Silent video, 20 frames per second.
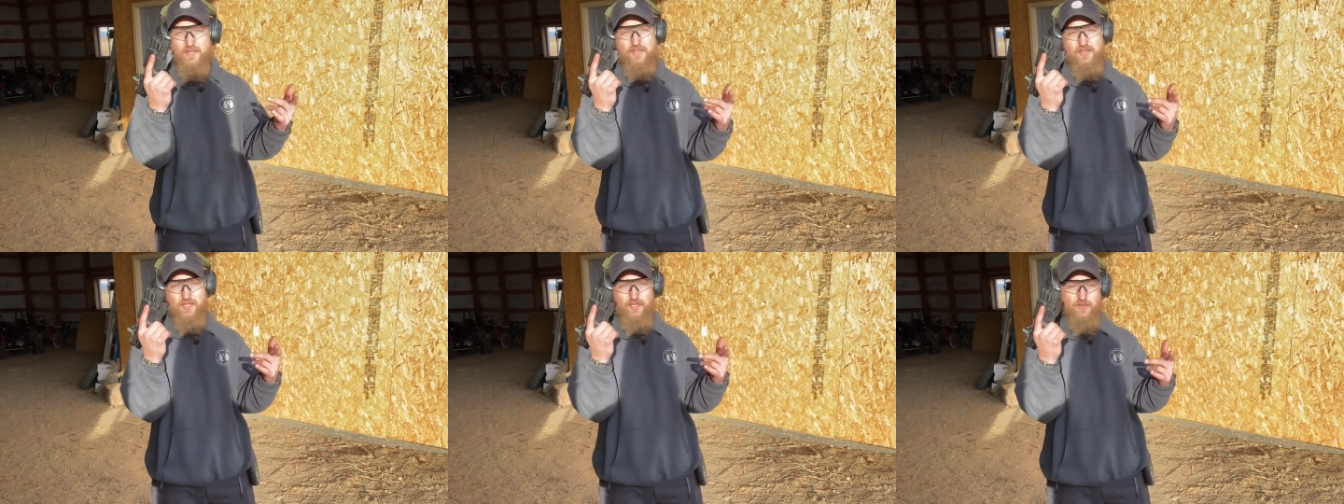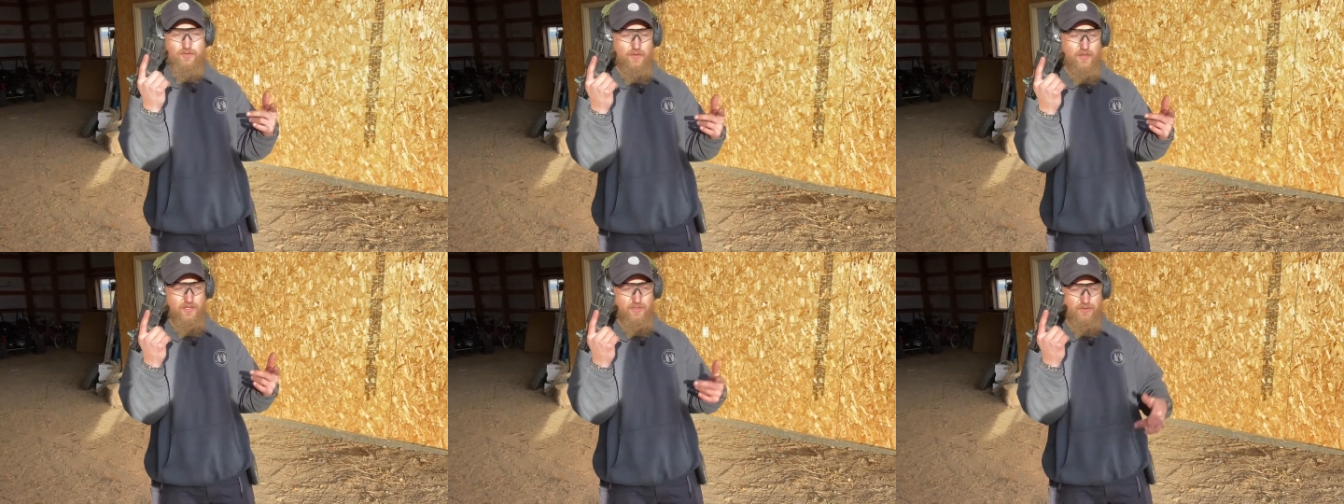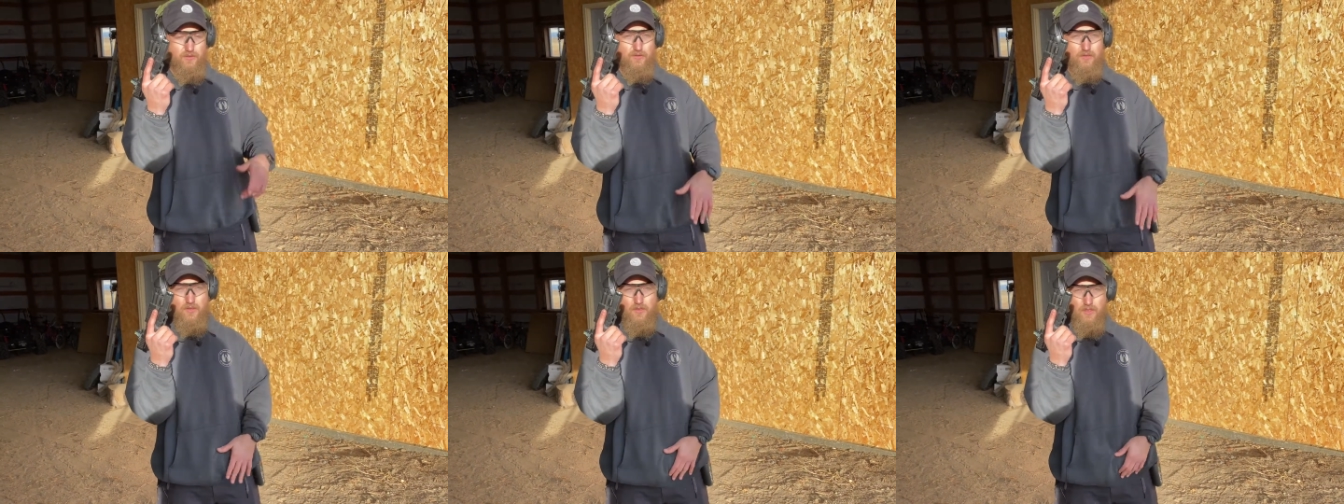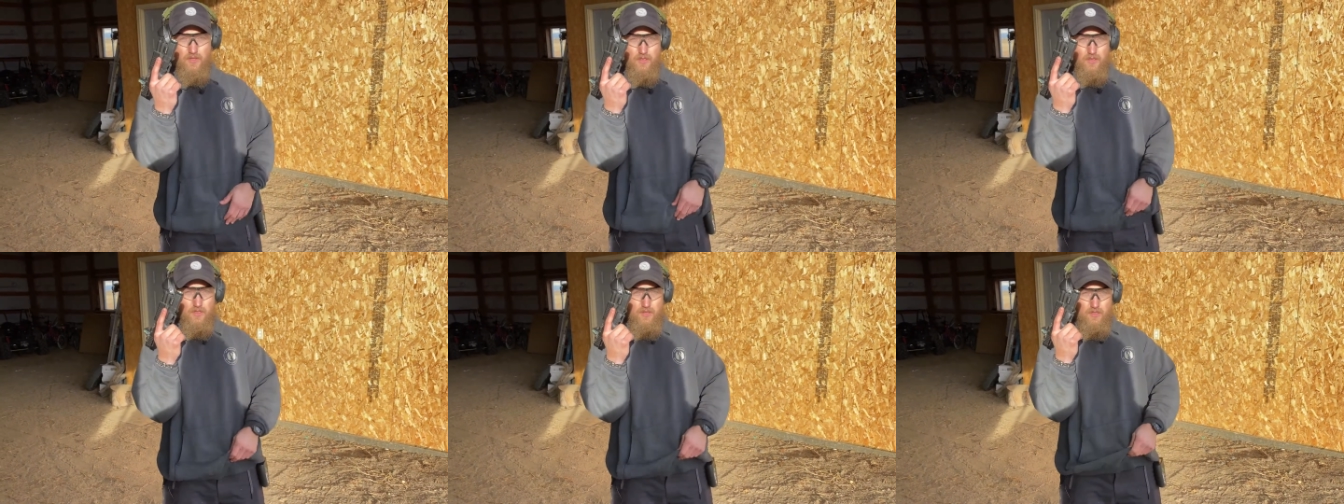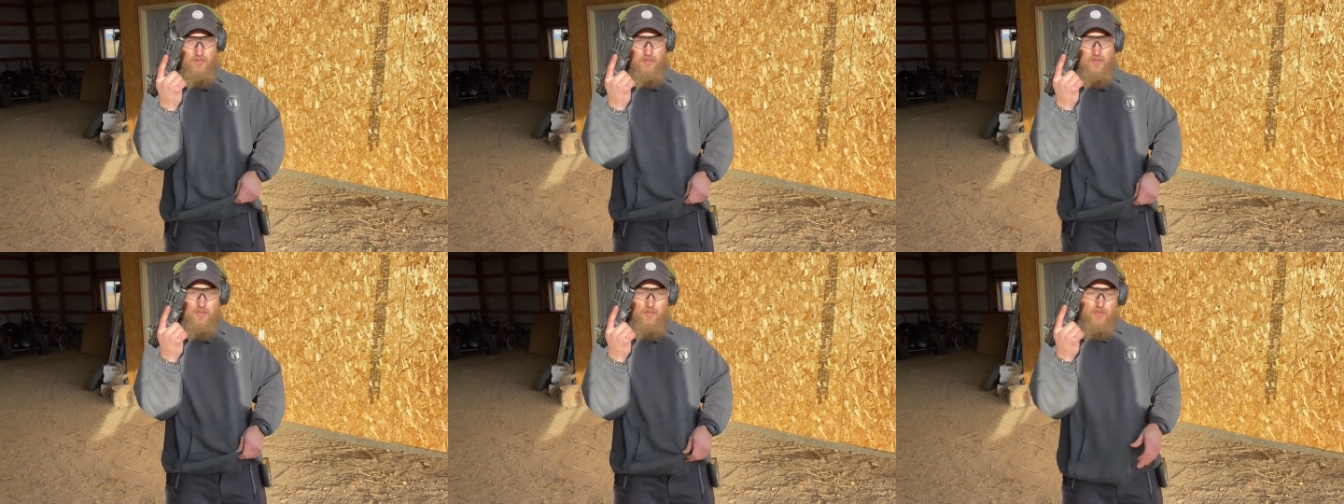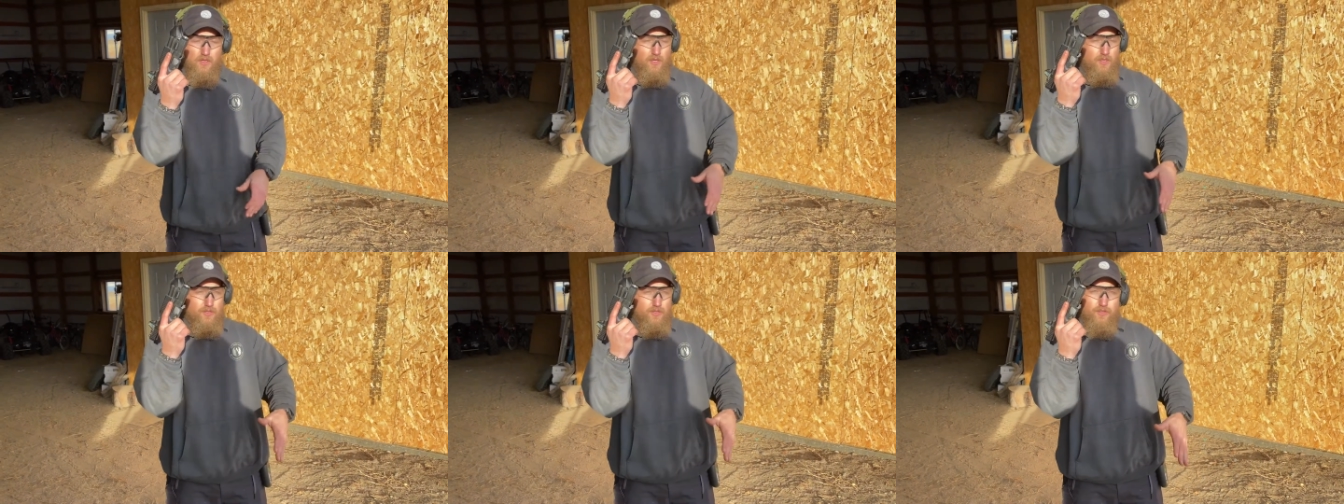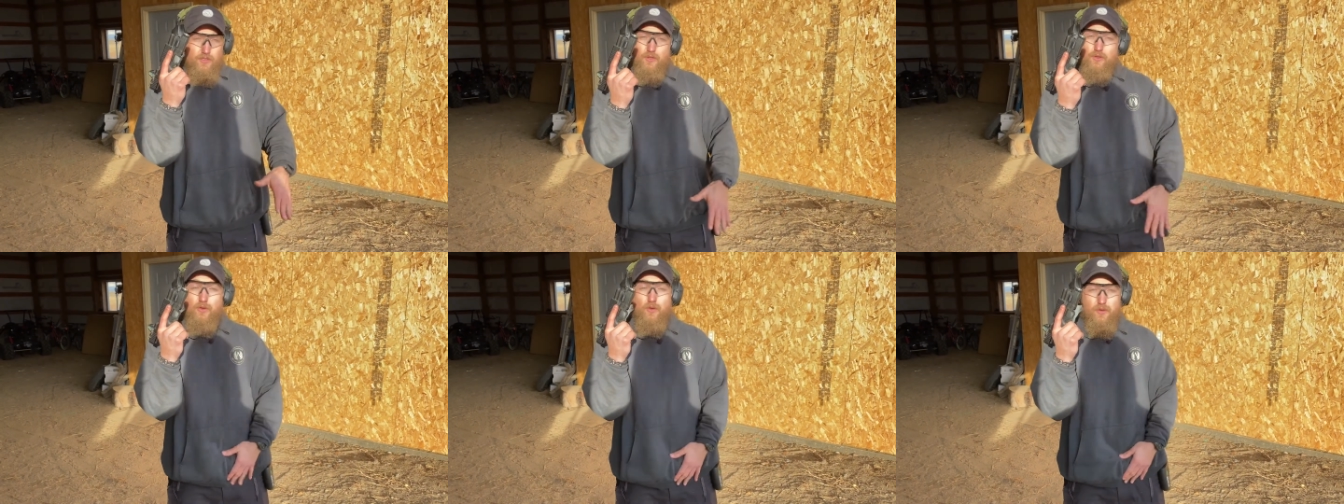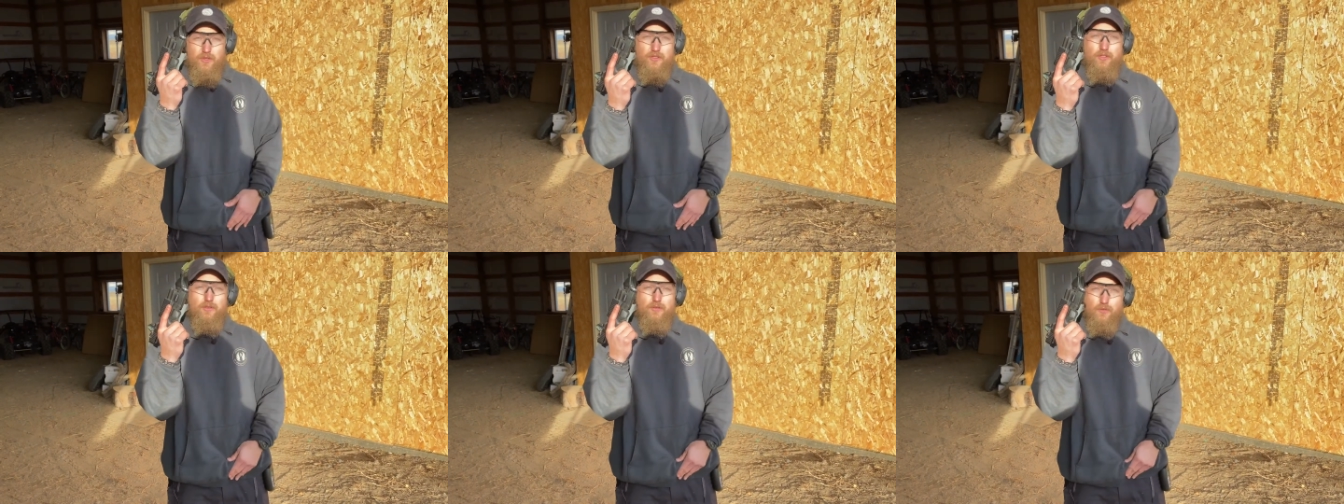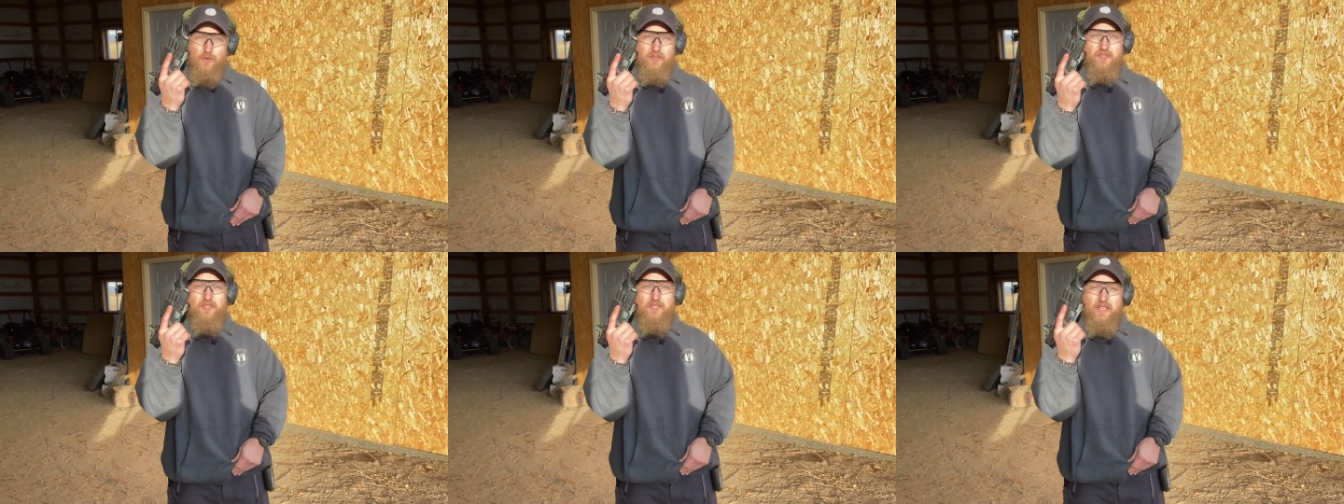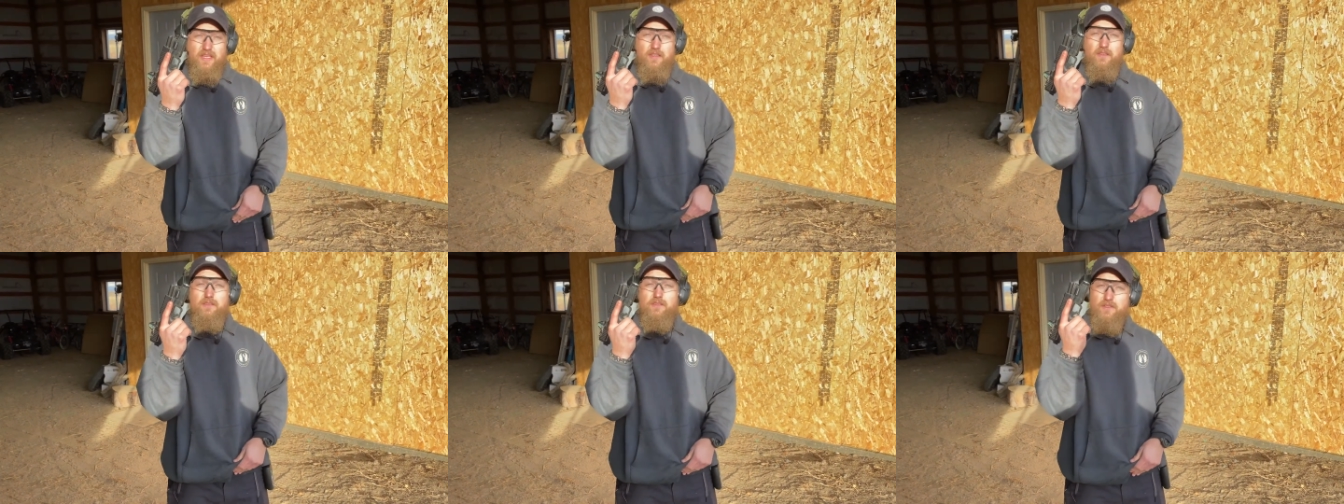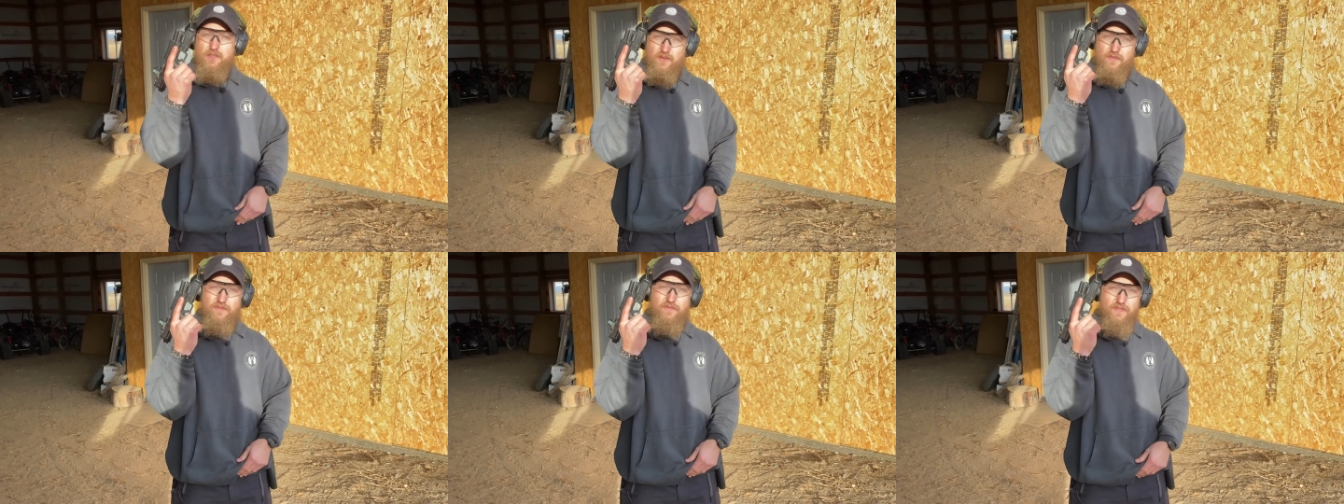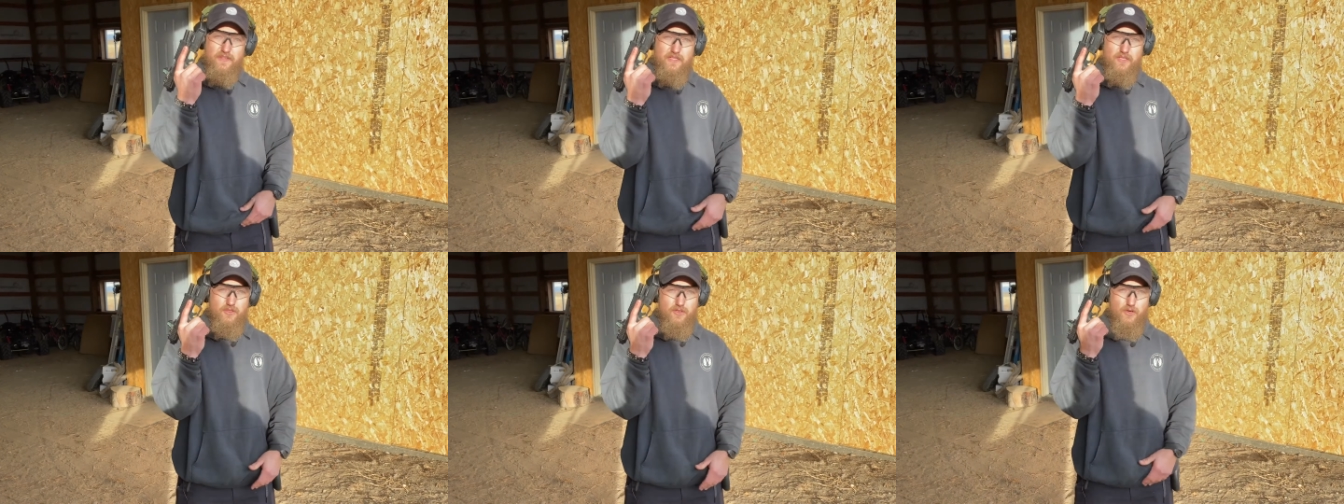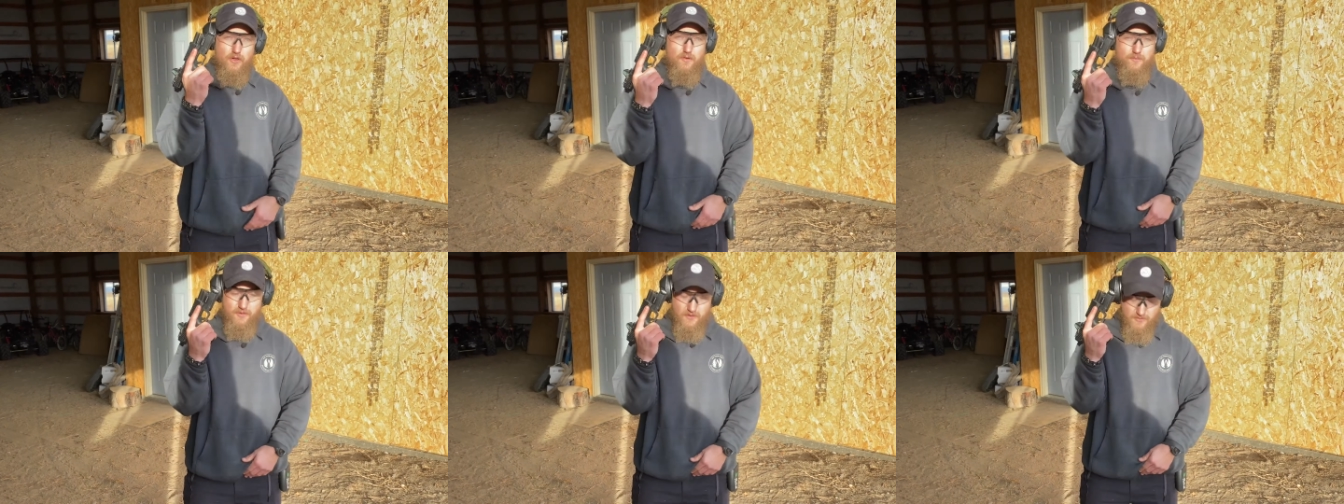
situation, you're going to, once again, defeat garment.